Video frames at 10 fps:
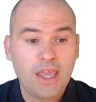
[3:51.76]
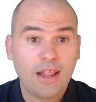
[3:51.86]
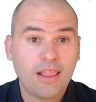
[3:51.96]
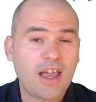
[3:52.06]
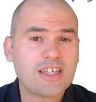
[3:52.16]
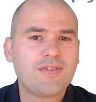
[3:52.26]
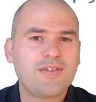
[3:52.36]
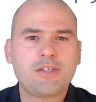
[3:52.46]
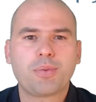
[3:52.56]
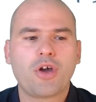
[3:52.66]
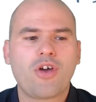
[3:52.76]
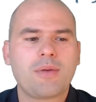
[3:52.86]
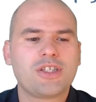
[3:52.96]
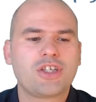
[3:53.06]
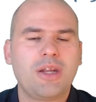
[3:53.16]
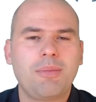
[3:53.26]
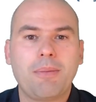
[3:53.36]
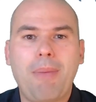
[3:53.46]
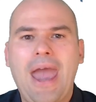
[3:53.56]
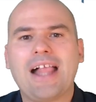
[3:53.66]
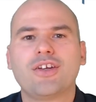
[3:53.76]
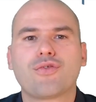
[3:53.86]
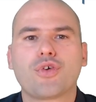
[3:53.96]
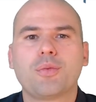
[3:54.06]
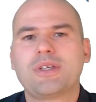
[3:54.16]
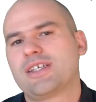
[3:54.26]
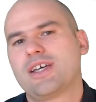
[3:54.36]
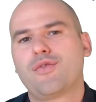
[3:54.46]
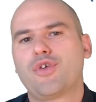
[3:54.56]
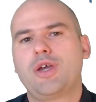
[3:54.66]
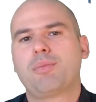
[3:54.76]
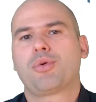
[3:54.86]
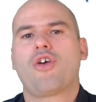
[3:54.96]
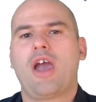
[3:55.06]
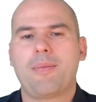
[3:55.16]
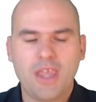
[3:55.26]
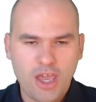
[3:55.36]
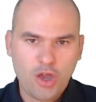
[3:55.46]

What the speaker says: Last of these programs is going to be the palindrome discovery program,